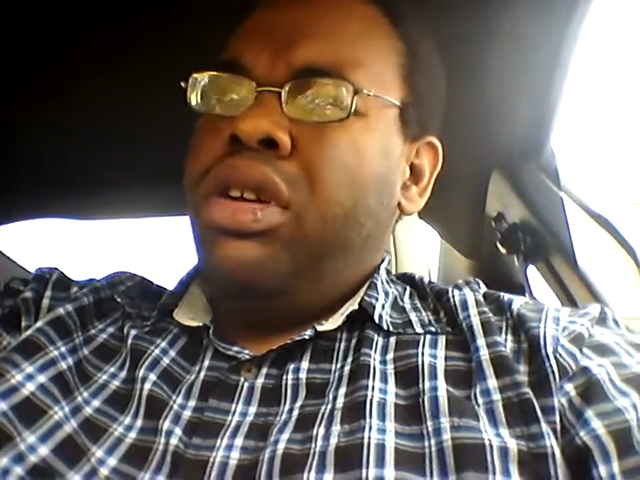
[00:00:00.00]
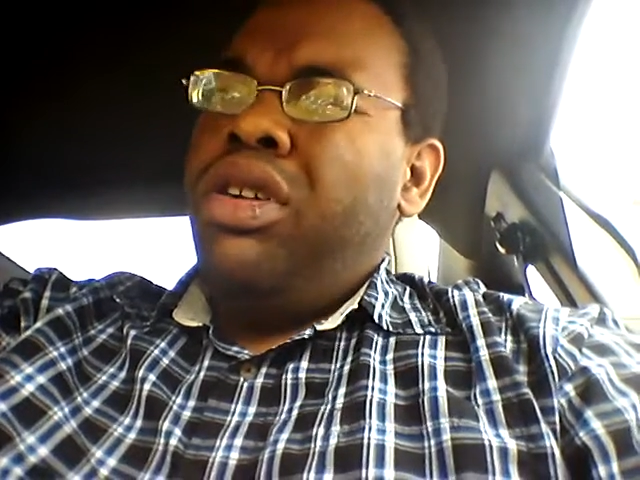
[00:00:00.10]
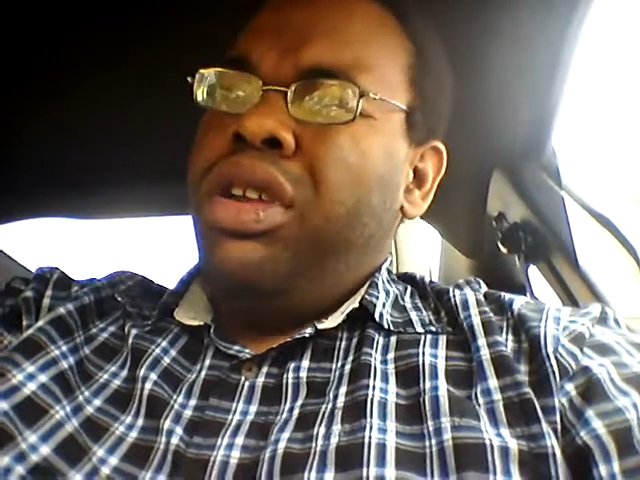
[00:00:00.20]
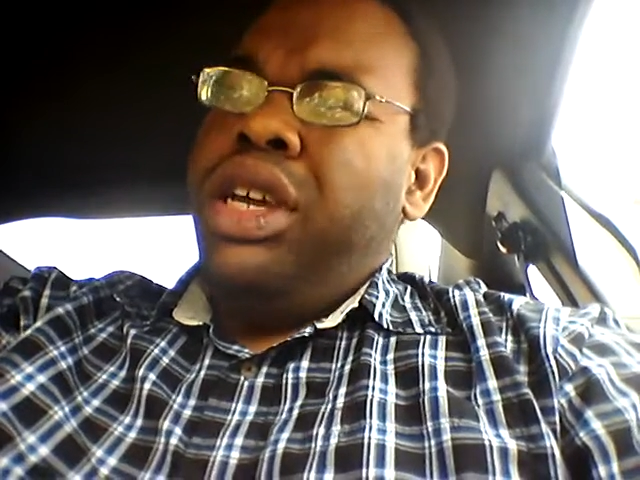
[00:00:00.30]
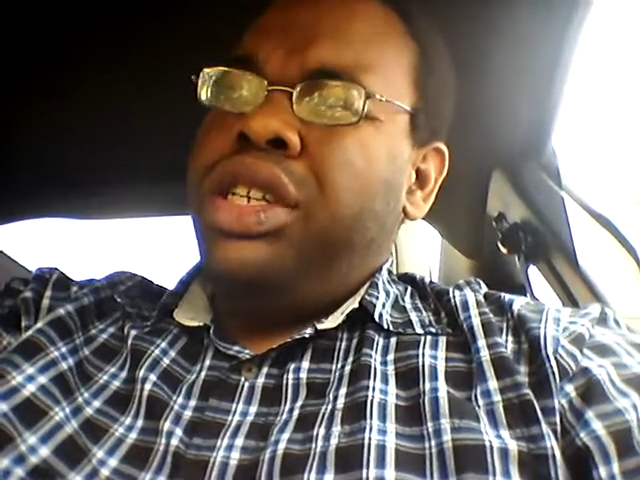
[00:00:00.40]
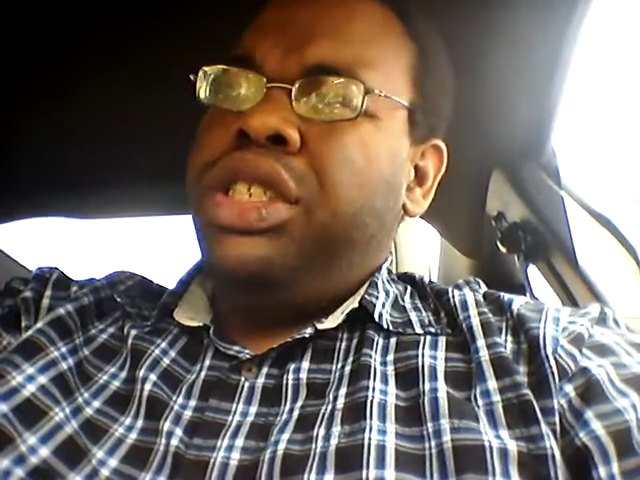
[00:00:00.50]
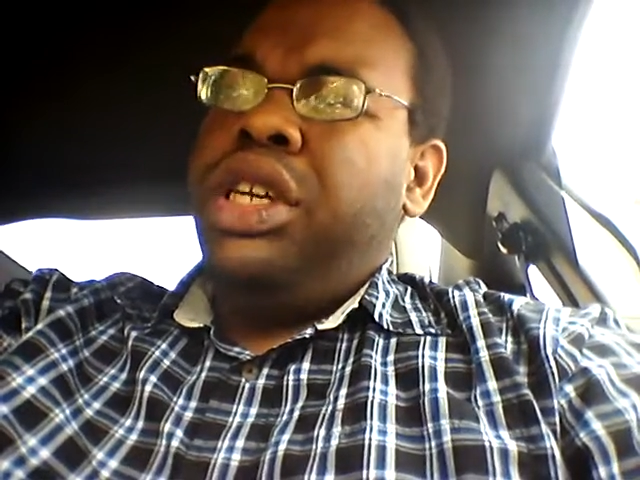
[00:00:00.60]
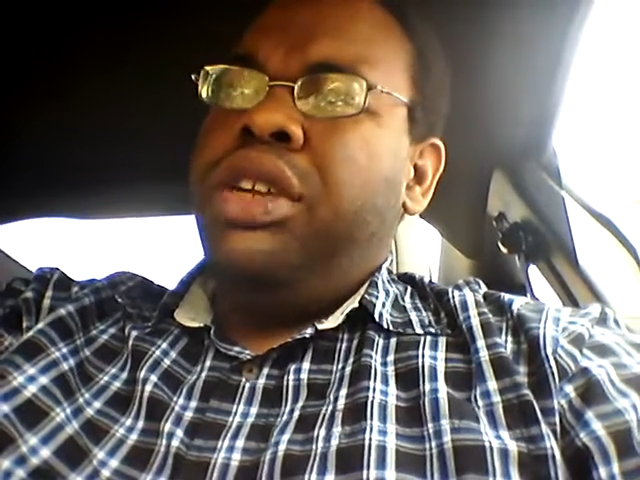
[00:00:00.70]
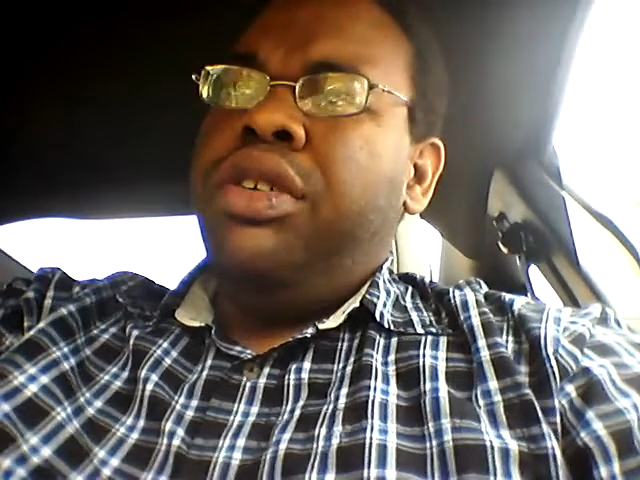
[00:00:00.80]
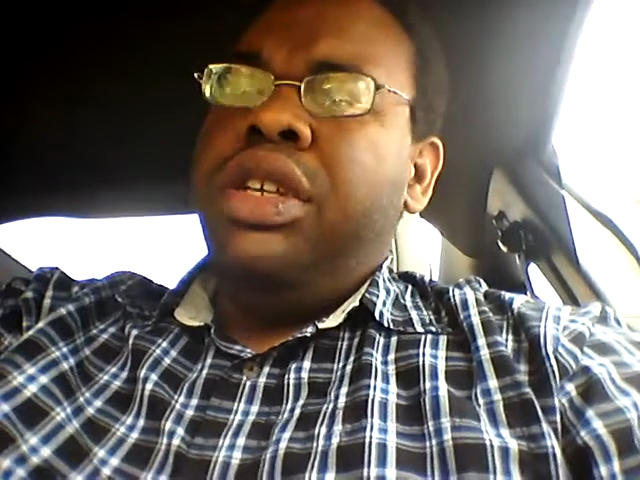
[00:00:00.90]
Only
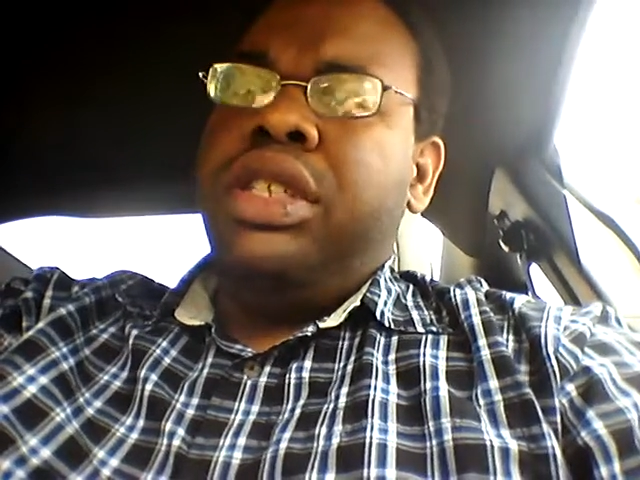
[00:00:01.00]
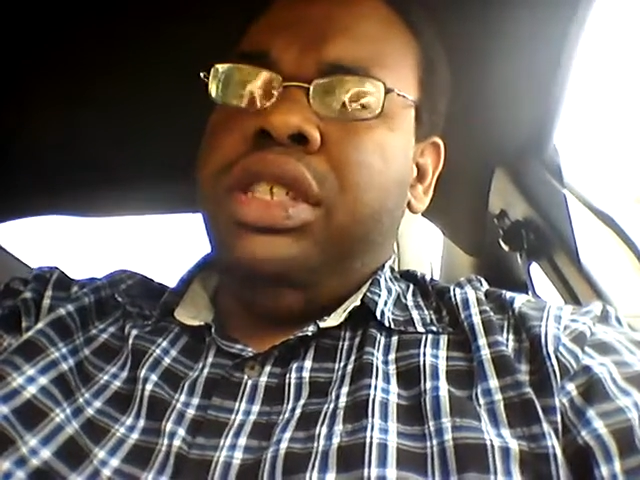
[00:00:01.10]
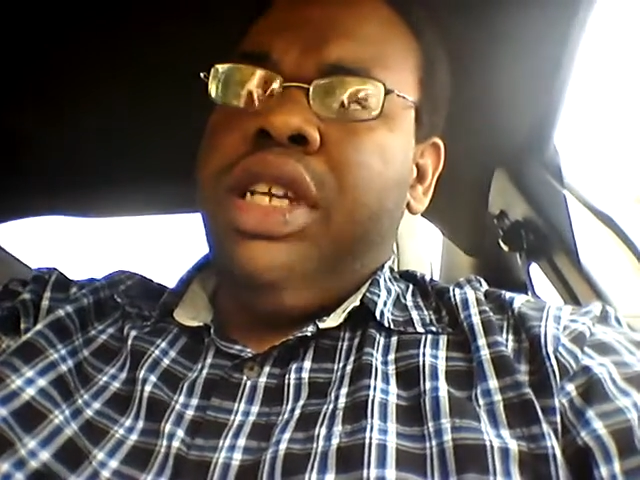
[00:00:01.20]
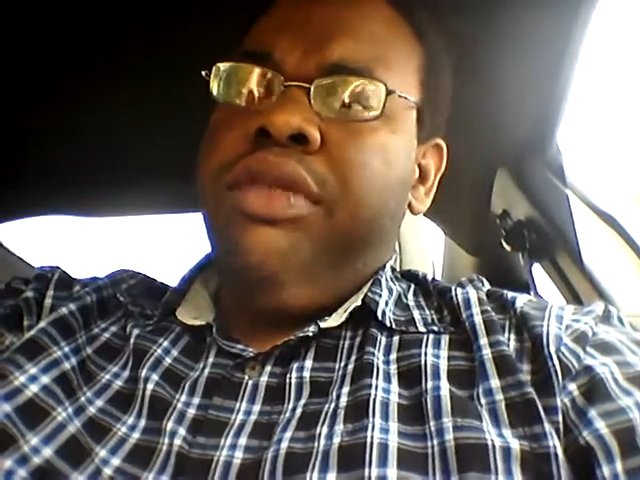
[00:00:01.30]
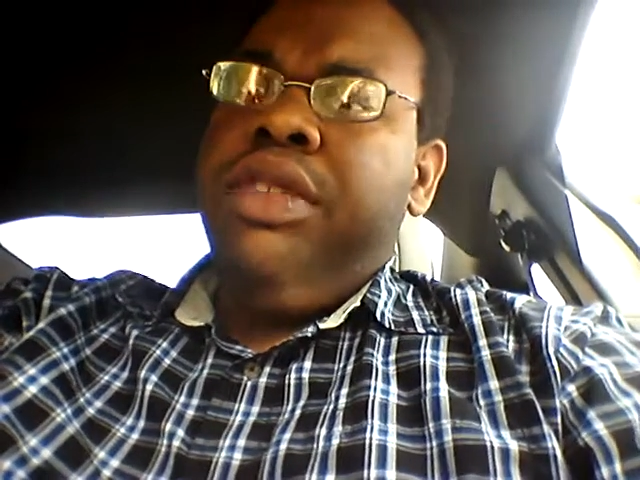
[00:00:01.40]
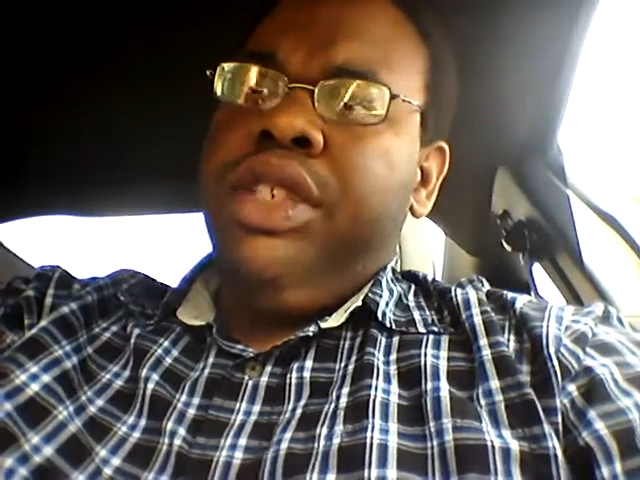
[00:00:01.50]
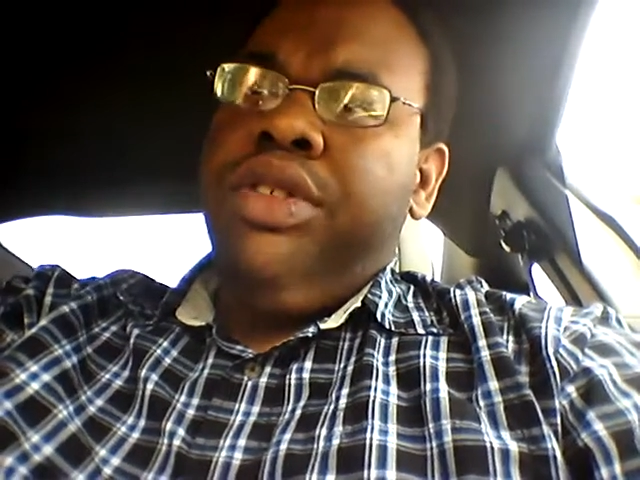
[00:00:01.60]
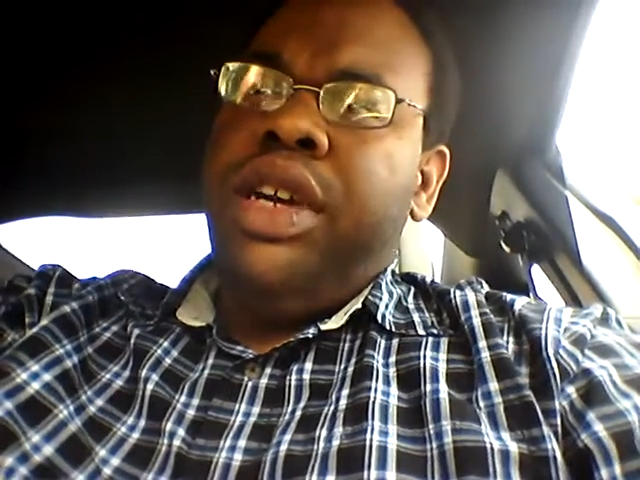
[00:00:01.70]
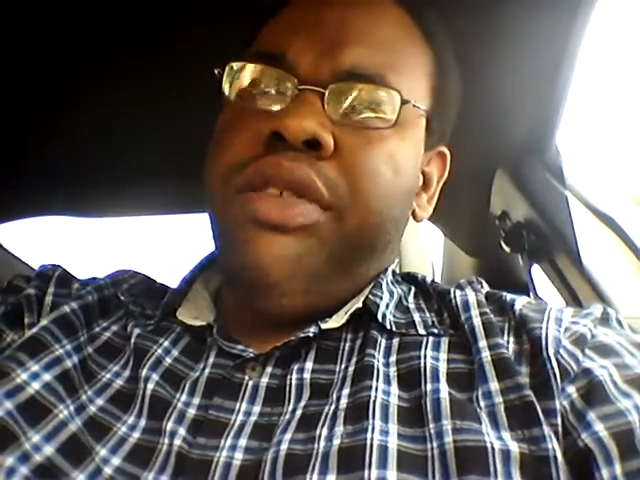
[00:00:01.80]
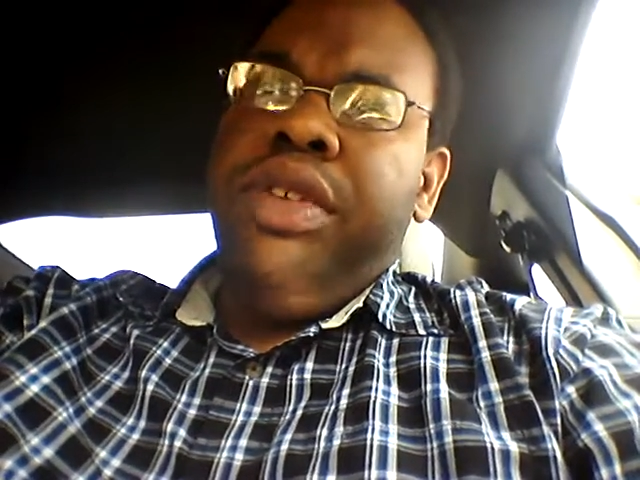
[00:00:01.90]
issue I noticed is after
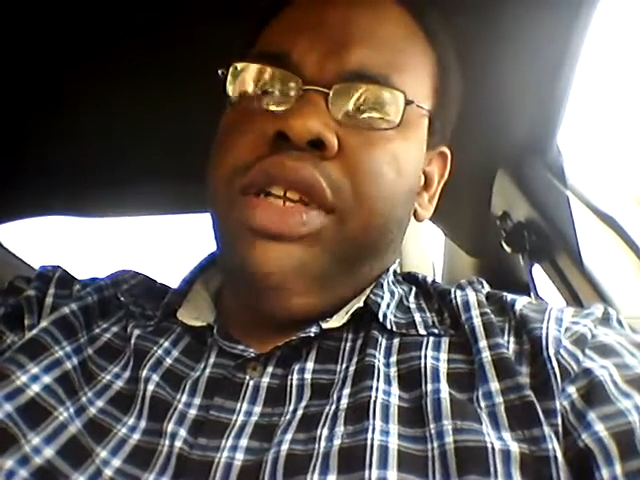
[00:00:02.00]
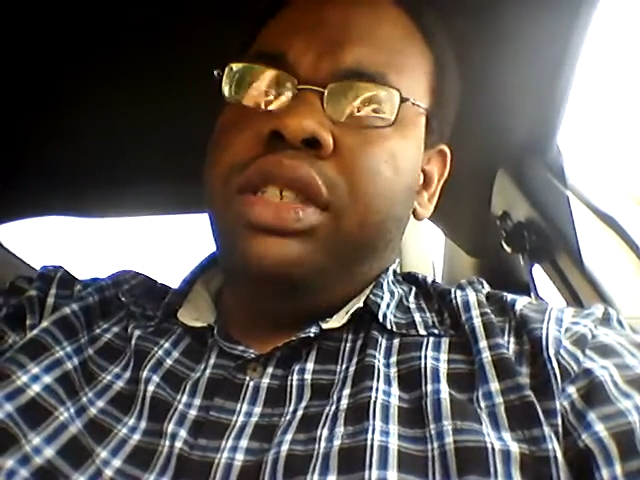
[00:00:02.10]
driving